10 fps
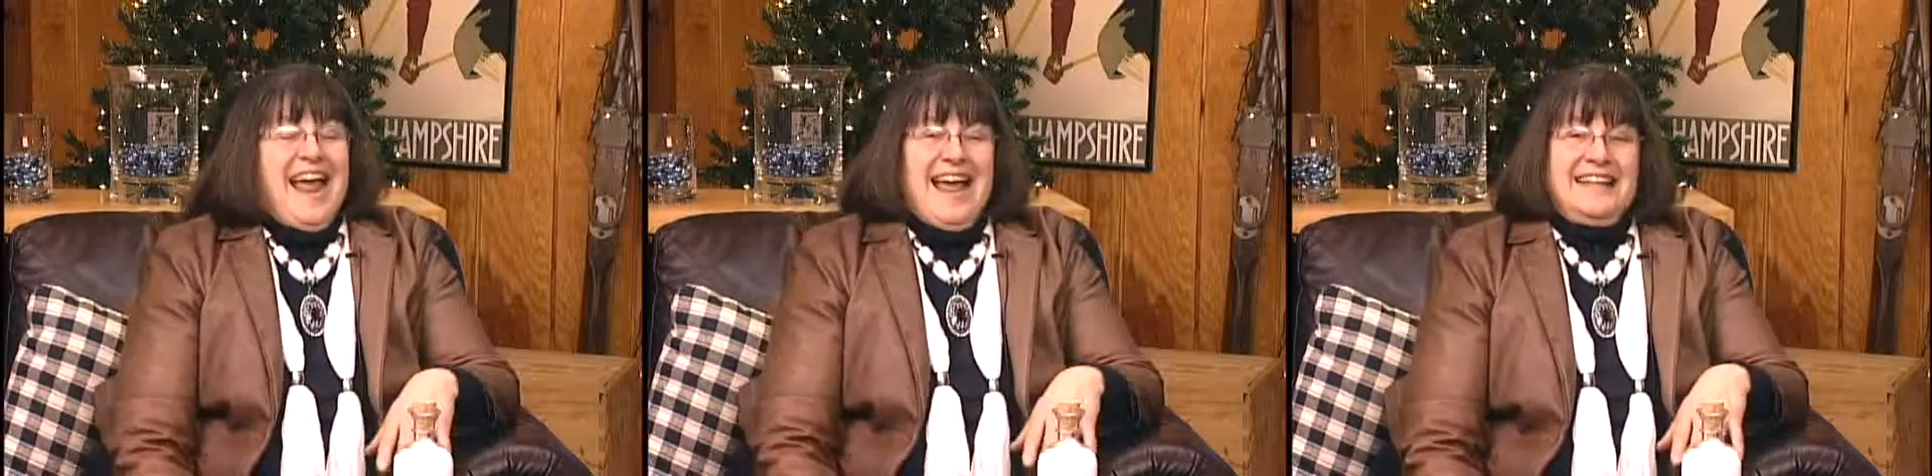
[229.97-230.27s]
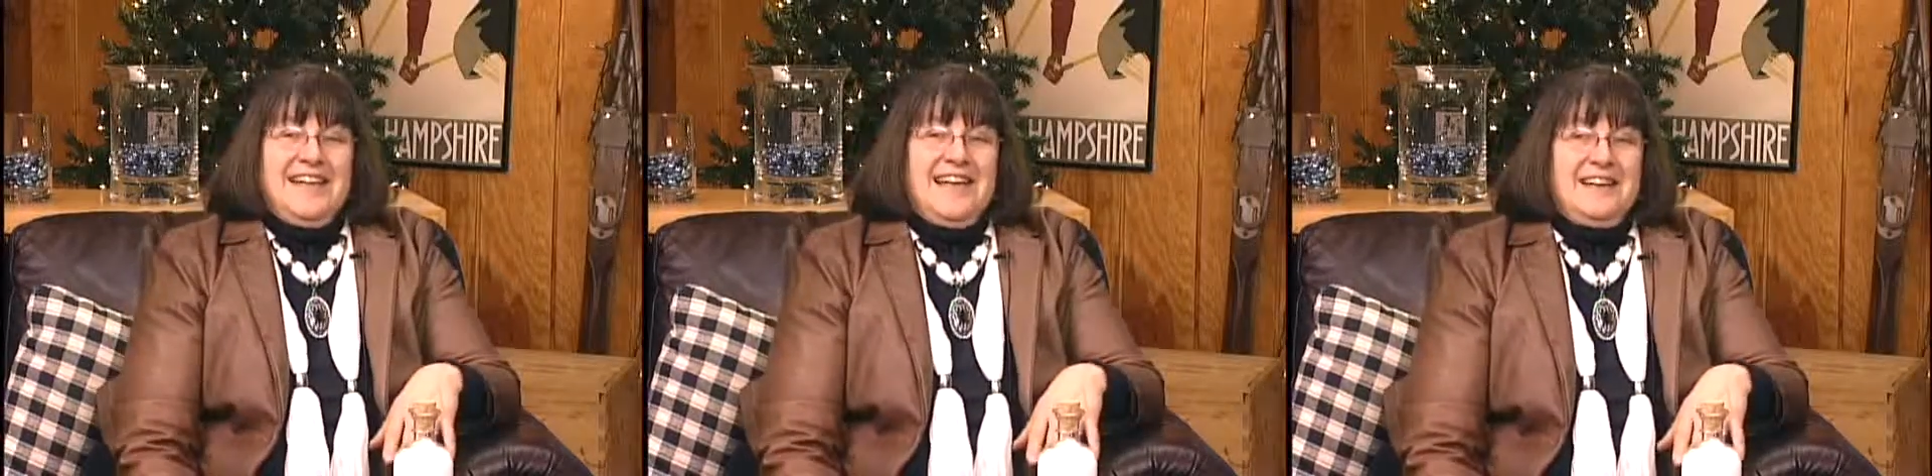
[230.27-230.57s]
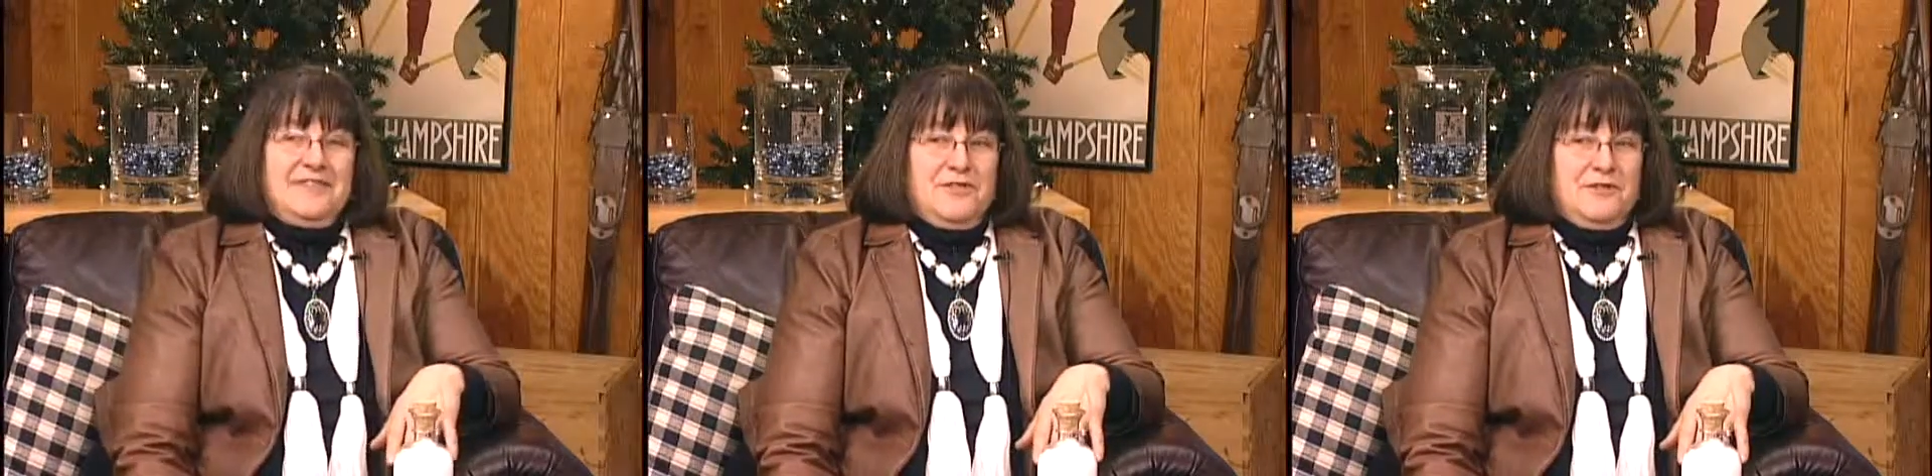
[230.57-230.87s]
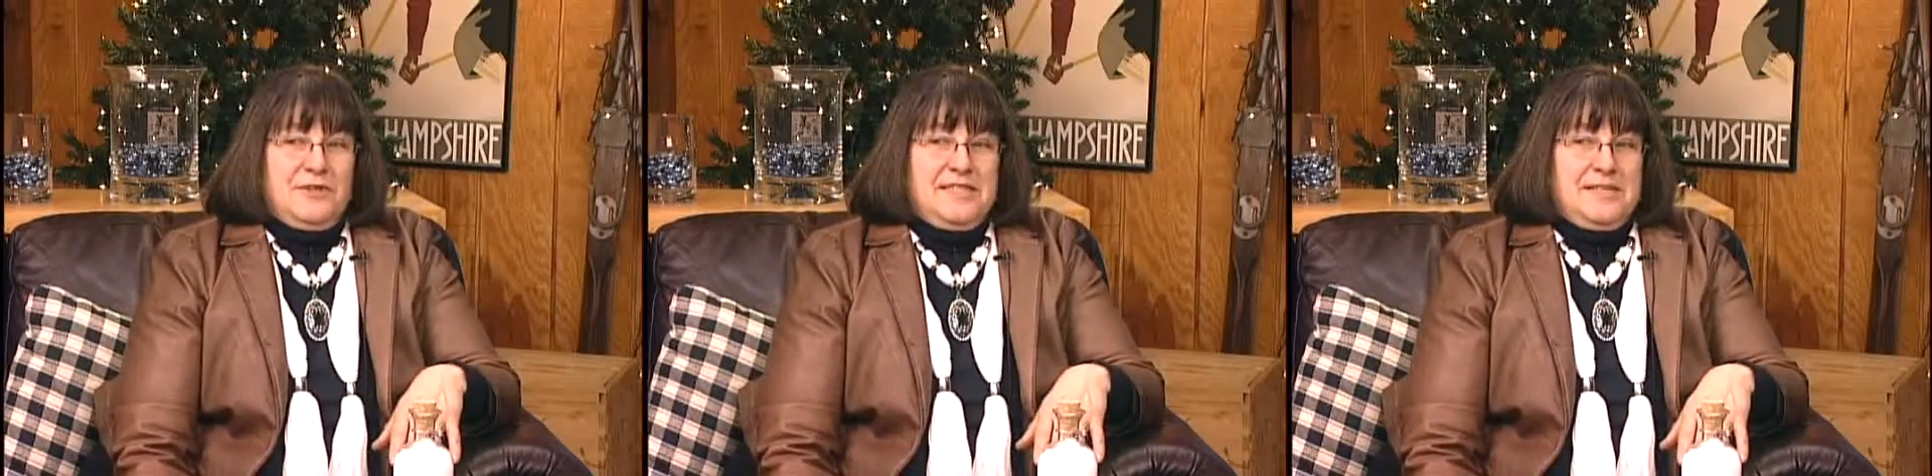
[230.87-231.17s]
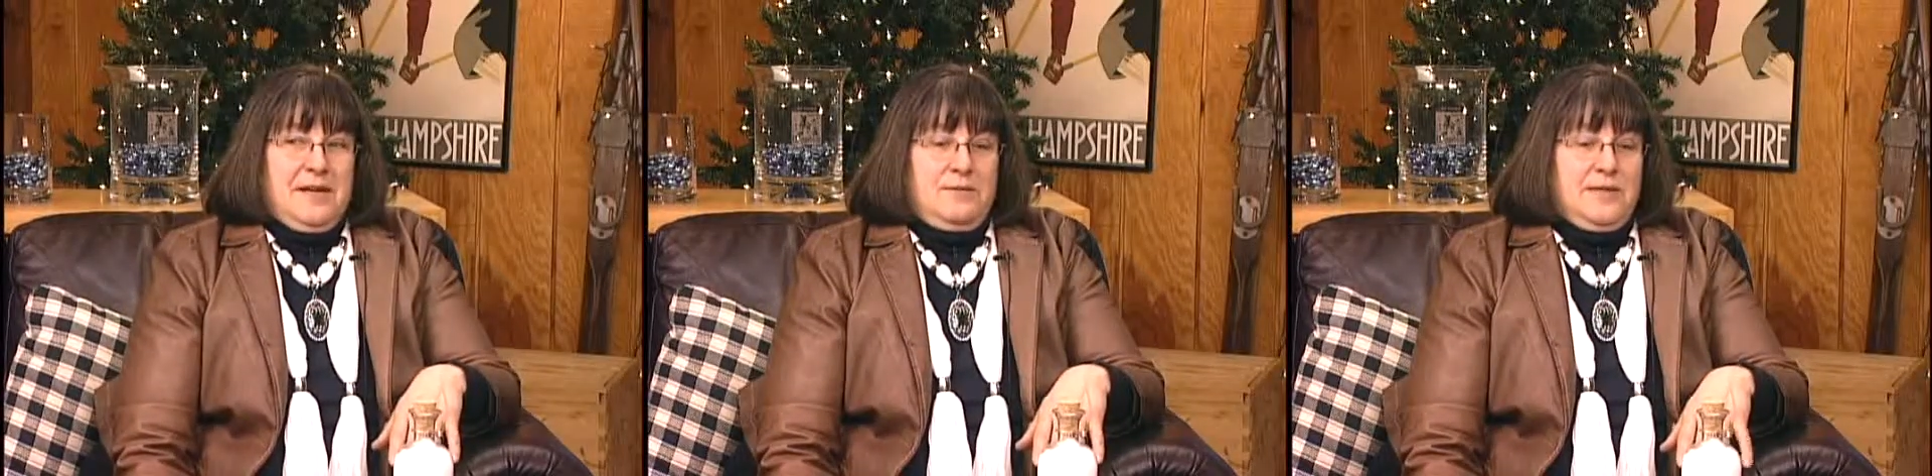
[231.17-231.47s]
And then, of
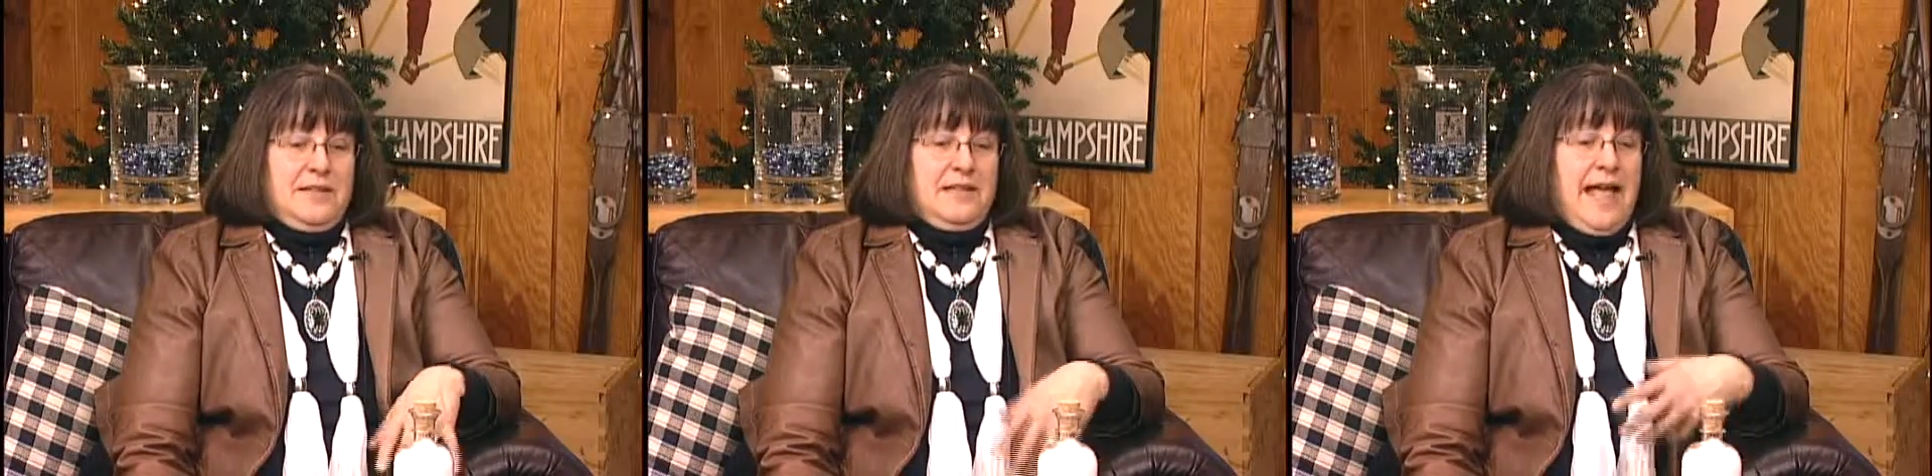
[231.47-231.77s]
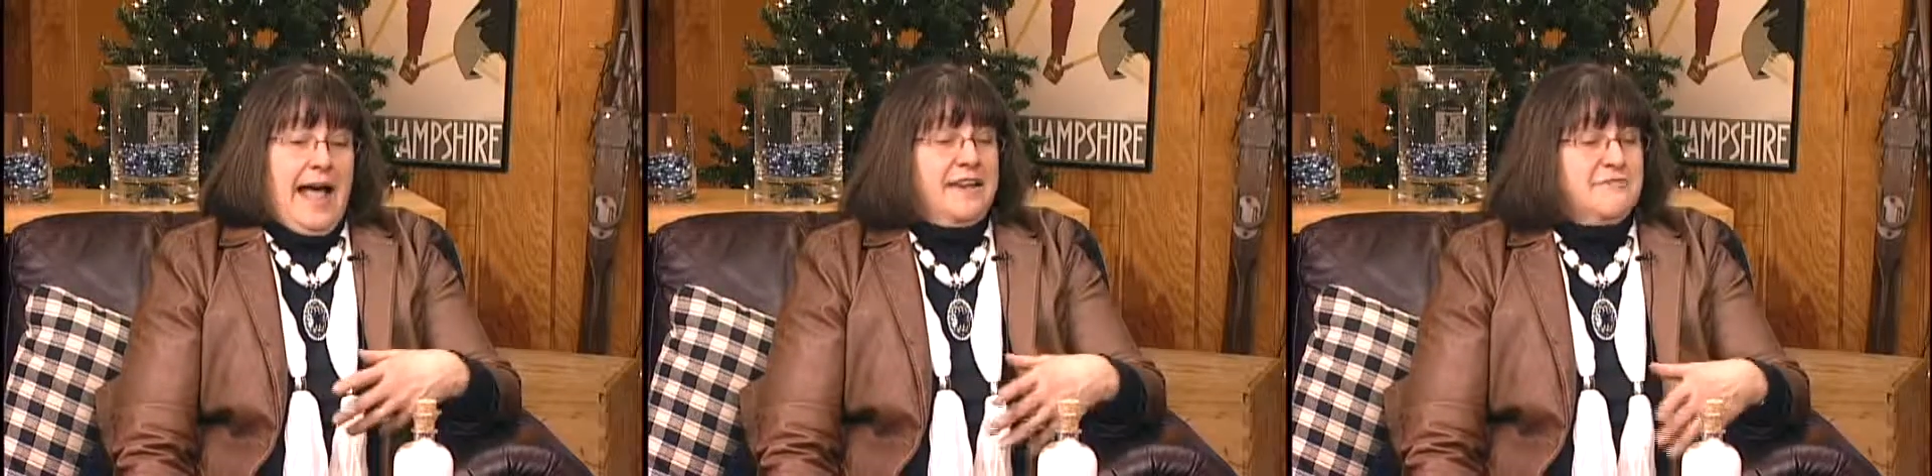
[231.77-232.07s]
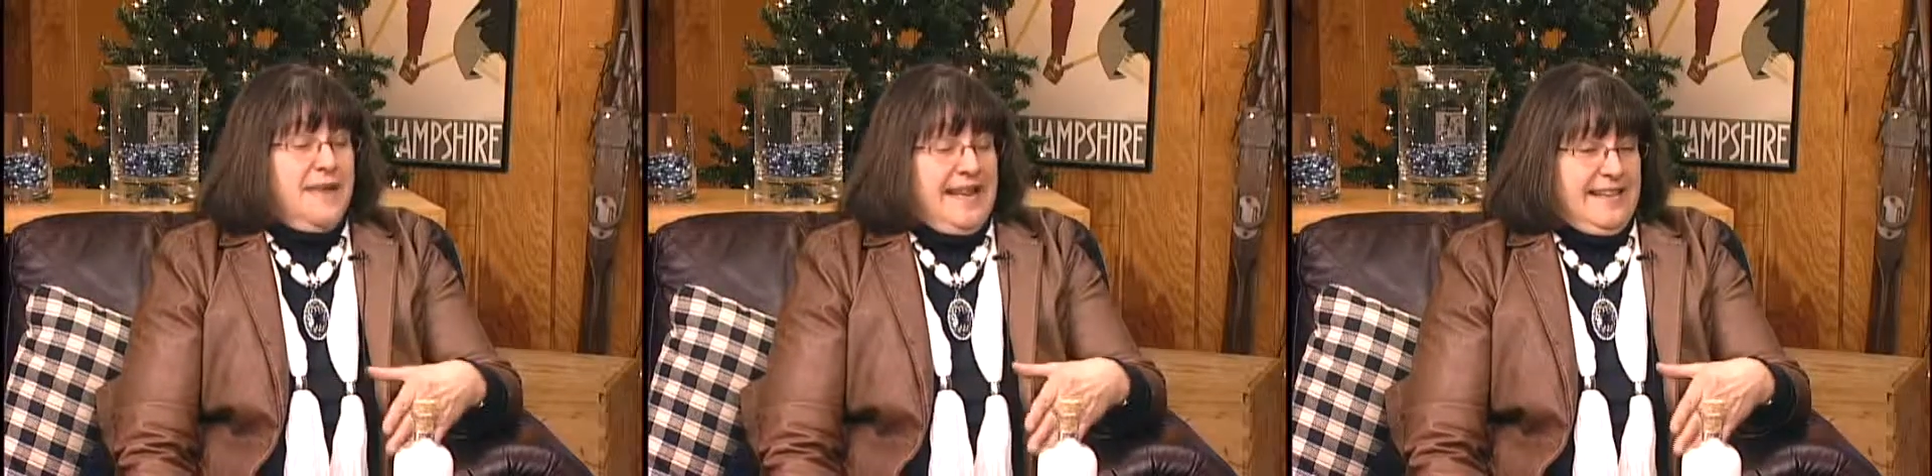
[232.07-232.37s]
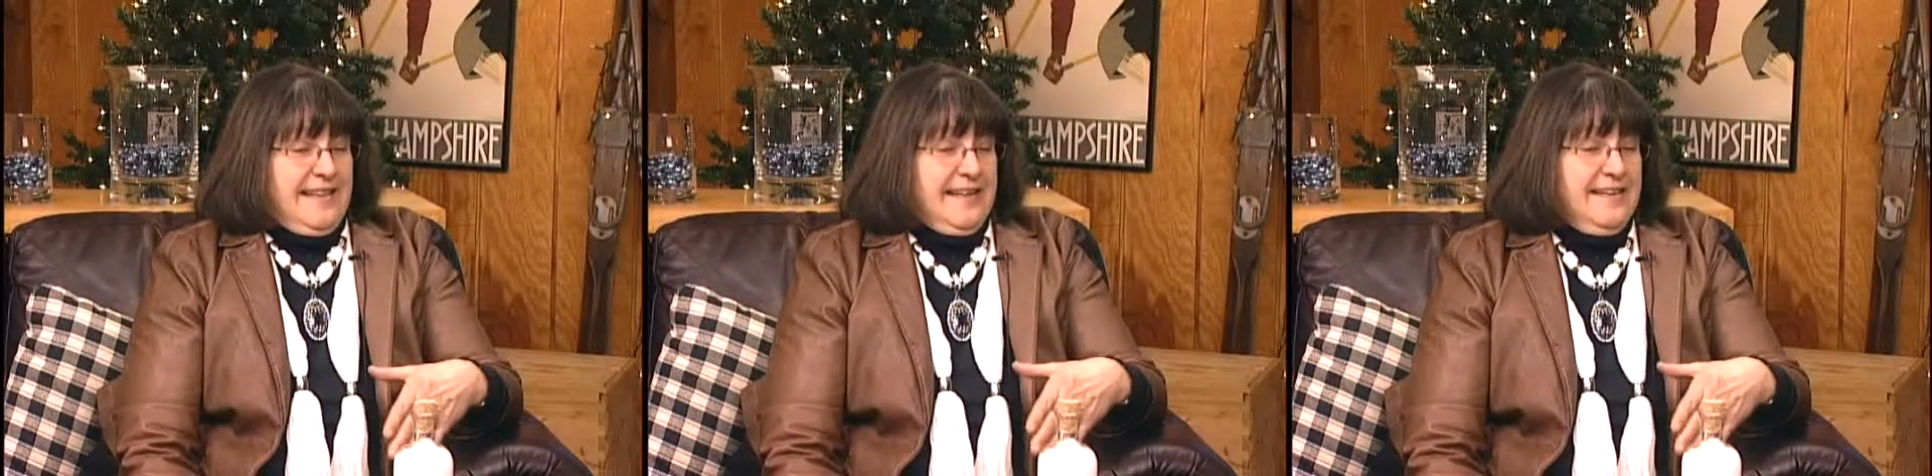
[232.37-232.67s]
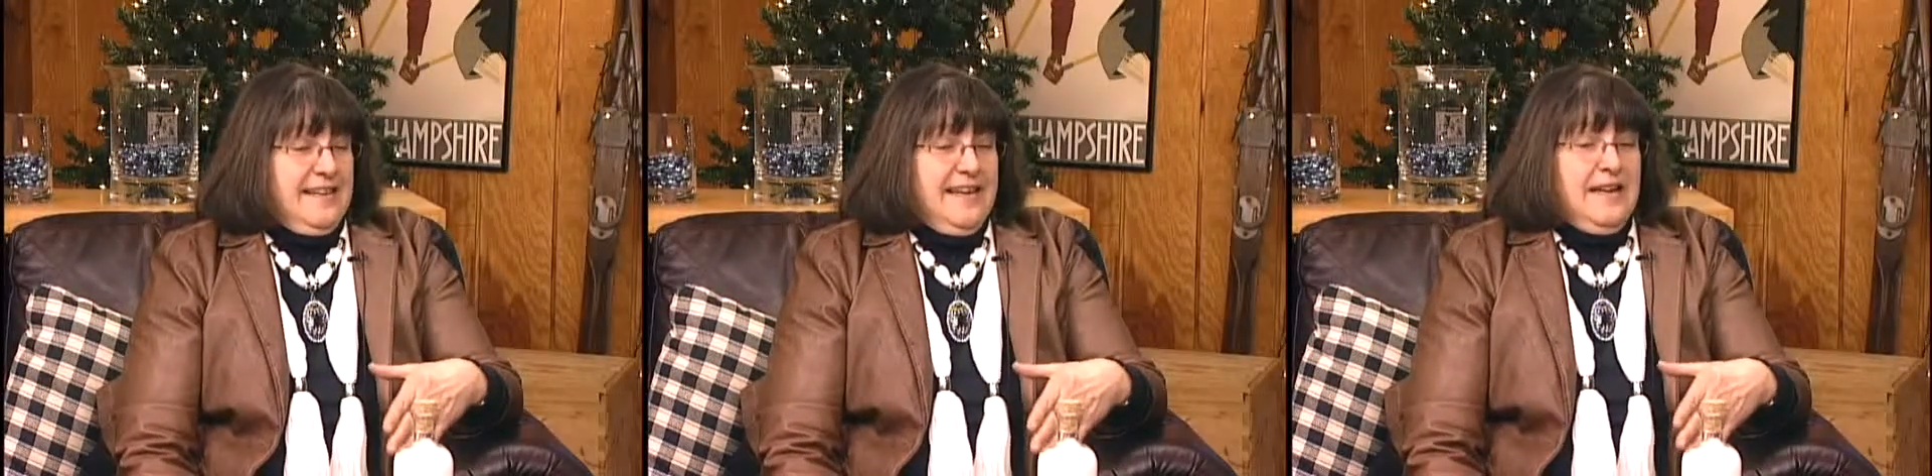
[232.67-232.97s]
course, with the lack of bathing,